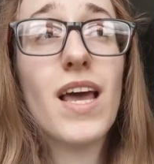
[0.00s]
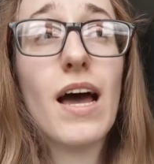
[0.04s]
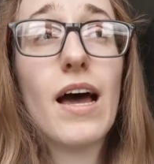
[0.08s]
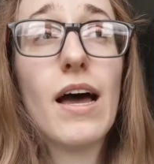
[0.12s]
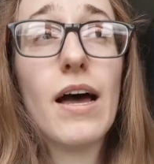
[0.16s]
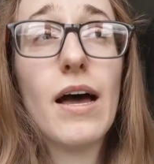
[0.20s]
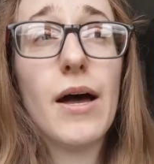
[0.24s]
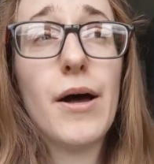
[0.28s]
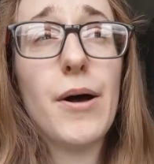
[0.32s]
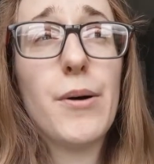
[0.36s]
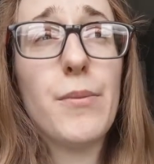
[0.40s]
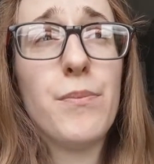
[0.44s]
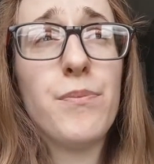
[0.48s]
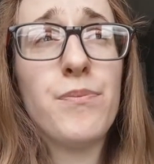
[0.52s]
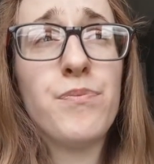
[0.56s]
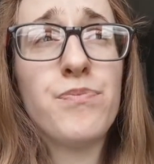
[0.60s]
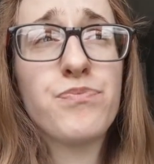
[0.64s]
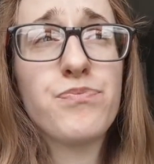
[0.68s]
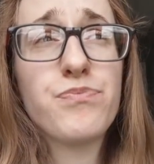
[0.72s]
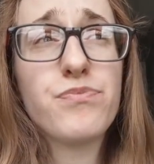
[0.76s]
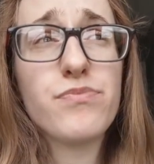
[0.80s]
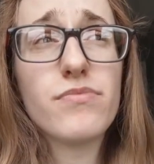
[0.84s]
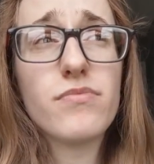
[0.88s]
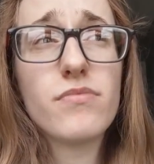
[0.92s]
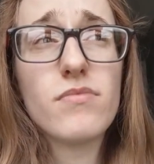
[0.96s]

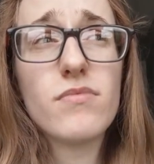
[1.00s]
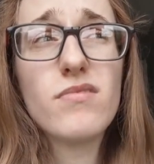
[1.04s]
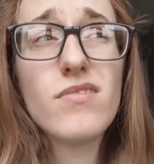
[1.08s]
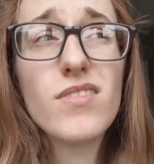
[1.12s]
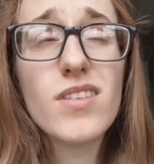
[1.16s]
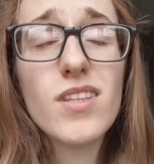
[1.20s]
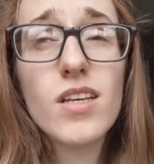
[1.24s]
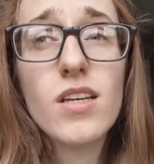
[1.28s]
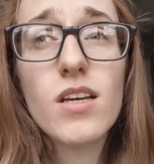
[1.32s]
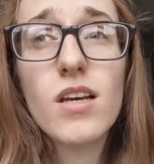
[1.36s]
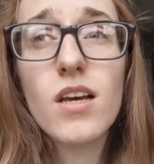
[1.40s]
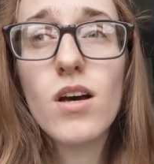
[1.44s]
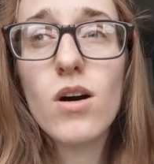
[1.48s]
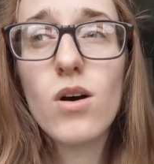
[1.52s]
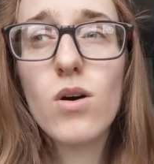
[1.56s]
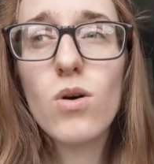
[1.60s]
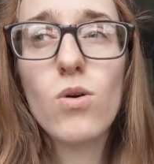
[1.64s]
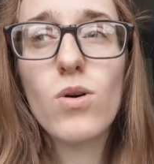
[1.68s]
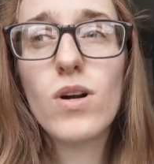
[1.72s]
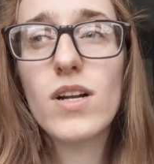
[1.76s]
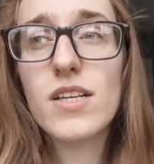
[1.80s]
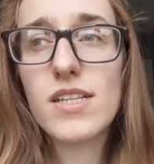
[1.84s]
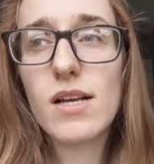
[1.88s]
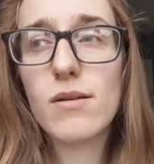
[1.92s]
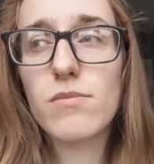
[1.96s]

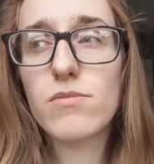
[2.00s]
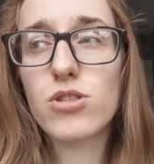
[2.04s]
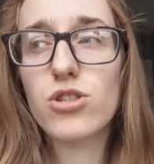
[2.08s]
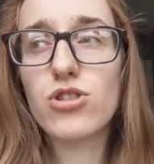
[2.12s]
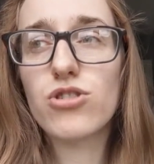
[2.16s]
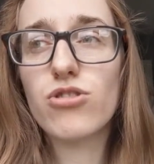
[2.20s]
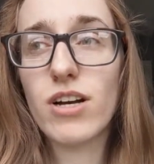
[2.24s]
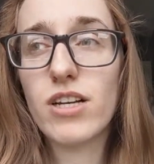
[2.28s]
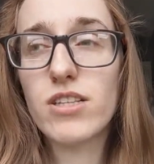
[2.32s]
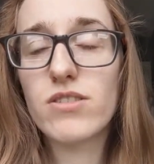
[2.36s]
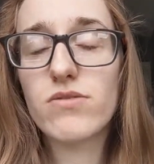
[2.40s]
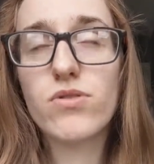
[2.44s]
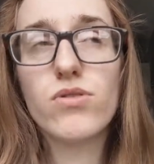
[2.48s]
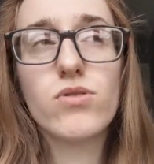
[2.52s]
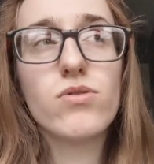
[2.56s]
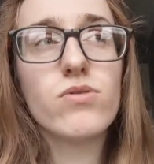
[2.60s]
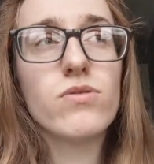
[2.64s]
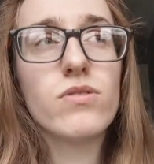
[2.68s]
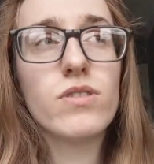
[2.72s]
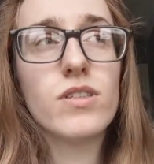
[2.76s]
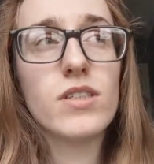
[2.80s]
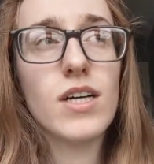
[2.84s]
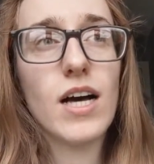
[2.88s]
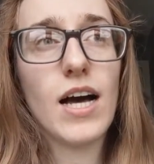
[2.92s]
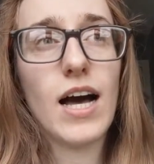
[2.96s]
All exams are stressful,
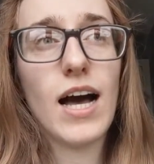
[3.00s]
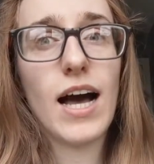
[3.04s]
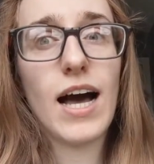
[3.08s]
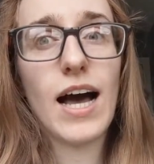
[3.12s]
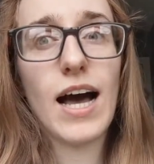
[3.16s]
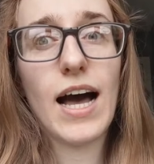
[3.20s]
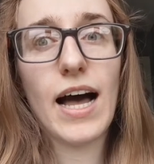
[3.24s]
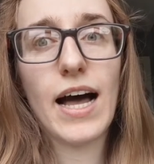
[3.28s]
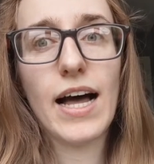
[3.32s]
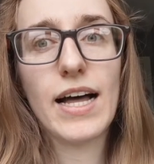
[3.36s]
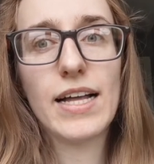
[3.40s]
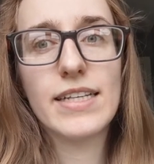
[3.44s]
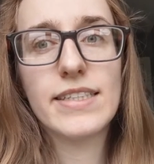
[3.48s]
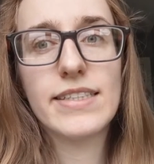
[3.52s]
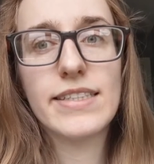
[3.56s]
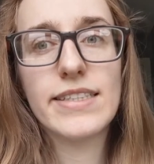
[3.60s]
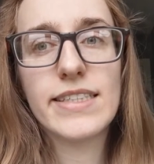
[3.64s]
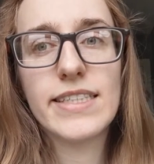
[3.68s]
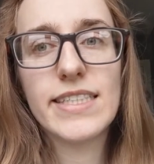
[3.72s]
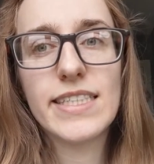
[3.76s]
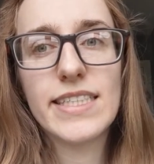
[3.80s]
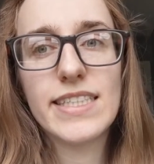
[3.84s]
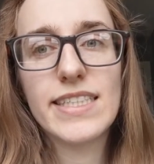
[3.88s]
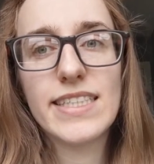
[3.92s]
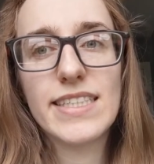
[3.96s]
and
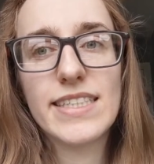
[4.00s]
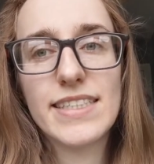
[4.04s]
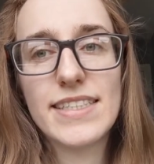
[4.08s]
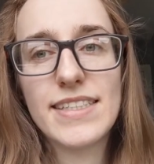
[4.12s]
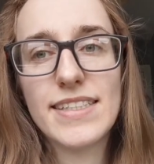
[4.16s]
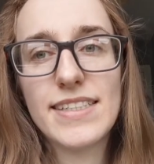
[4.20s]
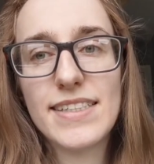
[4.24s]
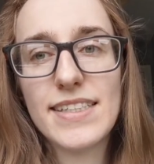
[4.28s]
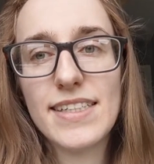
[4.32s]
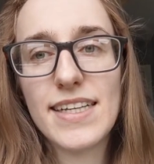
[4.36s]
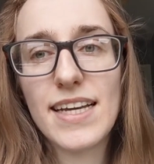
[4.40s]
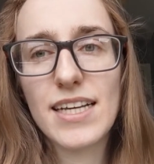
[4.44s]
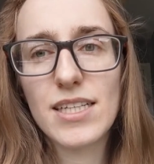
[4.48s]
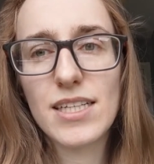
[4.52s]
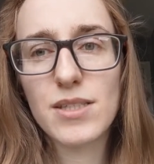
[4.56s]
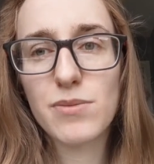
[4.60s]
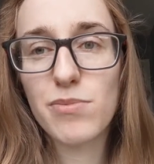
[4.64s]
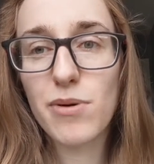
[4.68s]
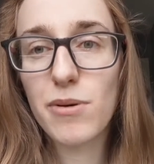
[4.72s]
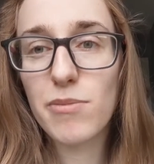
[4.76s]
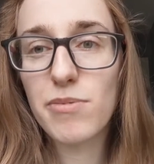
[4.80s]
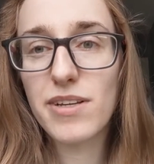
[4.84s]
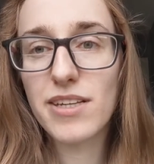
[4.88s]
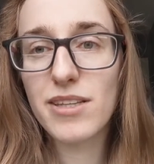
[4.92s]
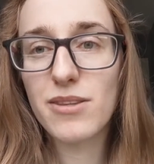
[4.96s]
yeah, it's
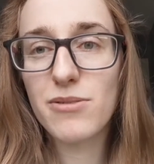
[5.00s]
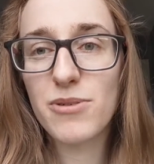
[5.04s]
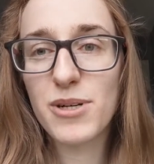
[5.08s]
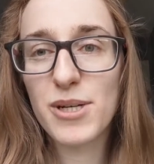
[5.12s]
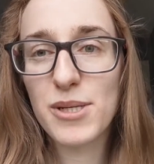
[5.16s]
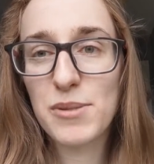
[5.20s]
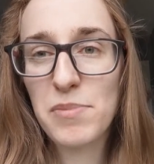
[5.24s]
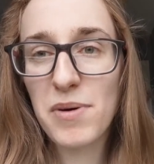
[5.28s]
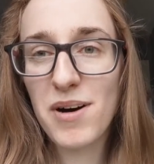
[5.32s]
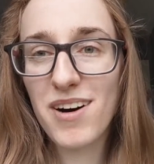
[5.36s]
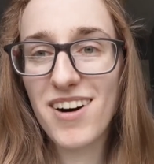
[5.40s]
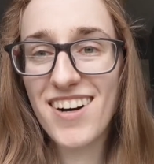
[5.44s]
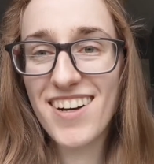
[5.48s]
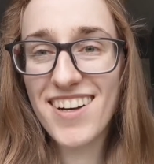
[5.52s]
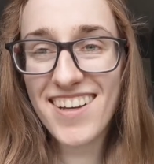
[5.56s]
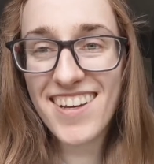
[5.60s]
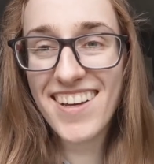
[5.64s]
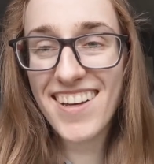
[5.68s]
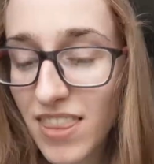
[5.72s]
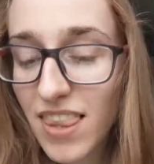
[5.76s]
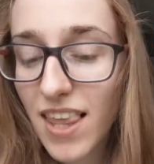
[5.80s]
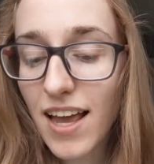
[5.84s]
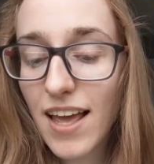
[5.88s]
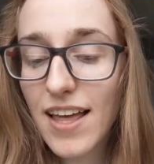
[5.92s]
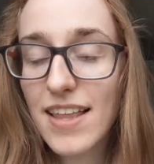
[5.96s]
probably the worst part.
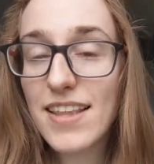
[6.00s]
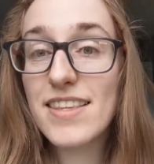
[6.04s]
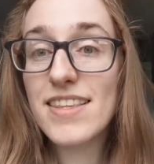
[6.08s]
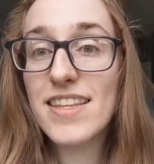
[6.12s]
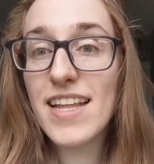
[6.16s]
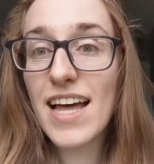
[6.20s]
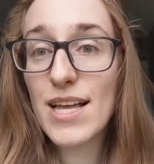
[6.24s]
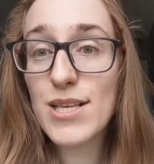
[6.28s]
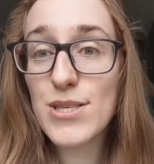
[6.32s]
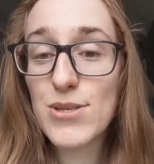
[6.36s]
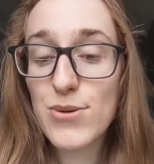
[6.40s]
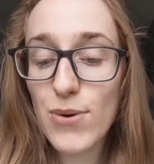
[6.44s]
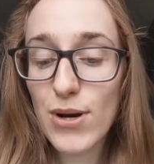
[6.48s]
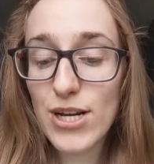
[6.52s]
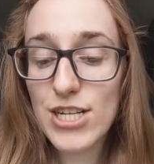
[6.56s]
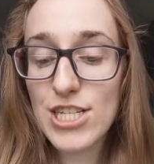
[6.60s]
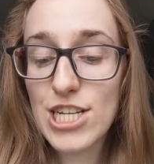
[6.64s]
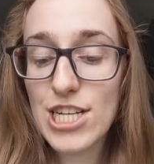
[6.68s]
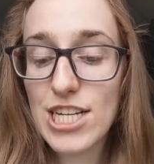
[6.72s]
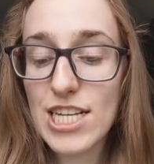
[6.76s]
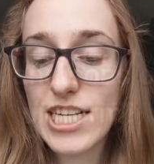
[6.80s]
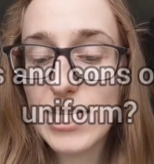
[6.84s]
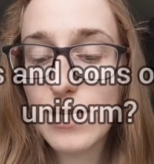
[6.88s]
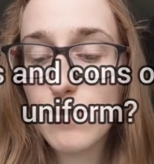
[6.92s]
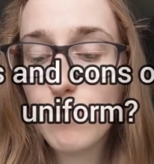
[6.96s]
Next
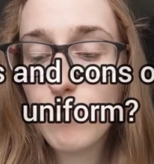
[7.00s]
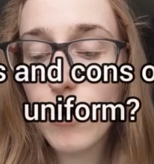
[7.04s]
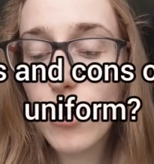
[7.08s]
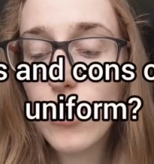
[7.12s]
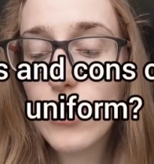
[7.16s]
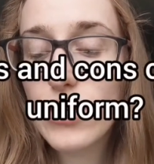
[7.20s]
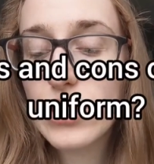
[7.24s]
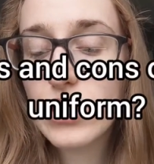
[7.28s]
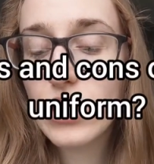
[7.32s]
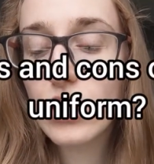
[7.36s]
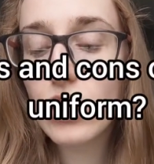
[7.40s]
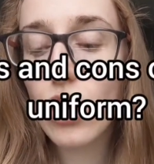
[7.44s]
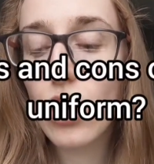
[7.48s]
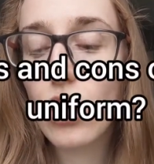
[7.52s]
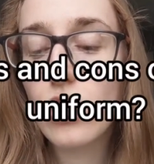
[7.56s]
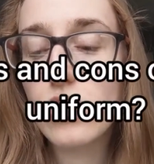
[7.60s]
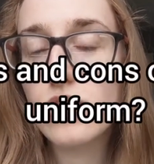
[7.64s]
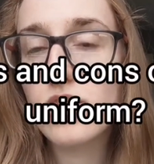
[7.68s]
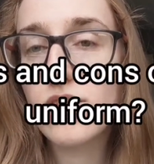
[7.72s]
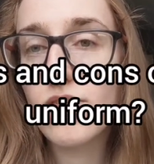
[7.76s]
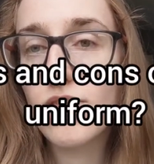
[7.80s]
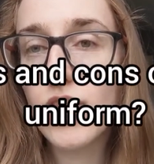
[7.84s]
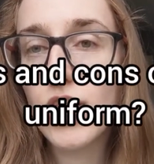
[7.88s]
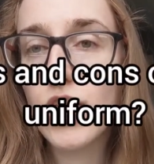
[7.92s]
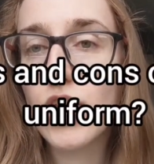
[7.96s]
question is pros and
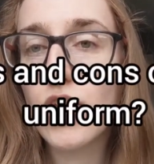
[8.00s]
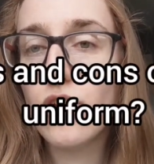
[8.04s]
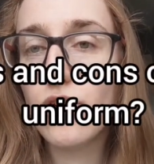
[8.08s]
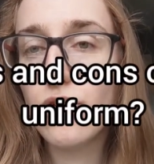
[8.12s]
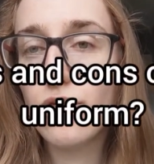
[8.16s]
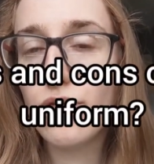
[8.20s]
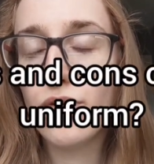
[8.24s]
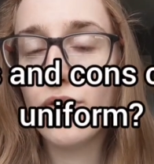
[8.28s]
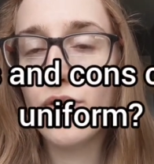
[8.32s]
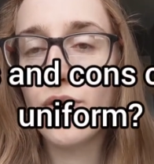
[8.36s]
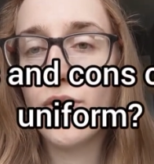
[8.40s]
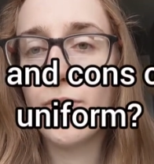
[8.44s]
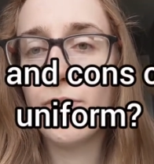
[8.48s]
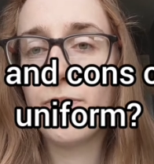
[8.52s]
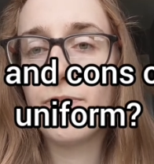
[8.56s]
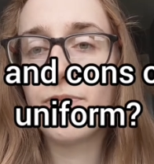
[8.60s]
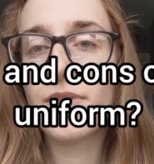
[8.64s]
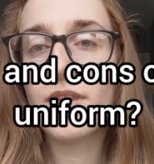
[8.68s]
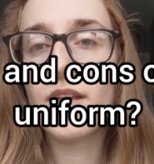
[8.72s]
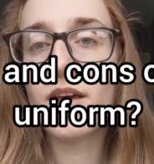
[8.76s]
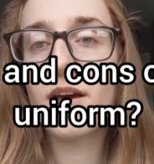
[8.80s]
cons of the uniform.